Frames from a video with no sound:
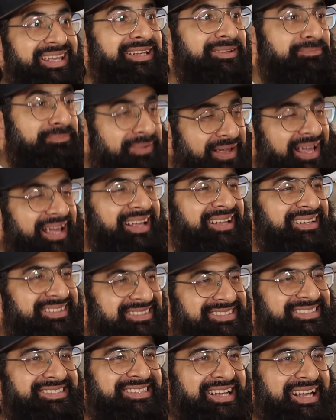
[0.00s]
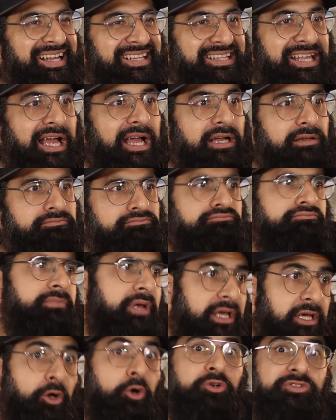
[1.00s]
He admits that
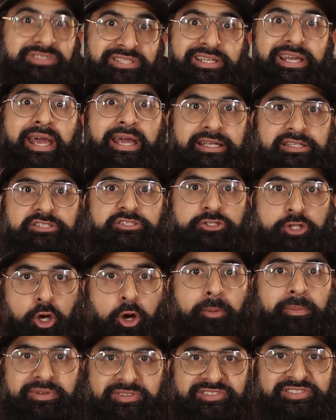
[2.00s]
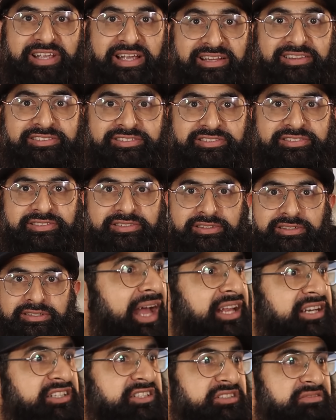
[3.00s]
it goes against common sense,
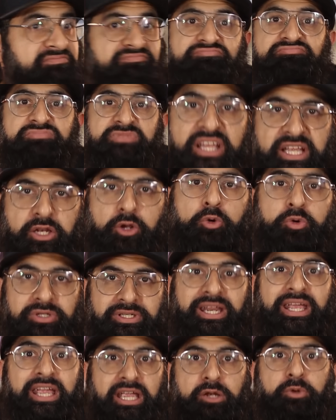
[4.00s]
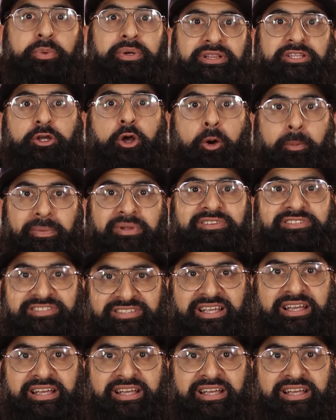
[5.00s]
and they don't deal with common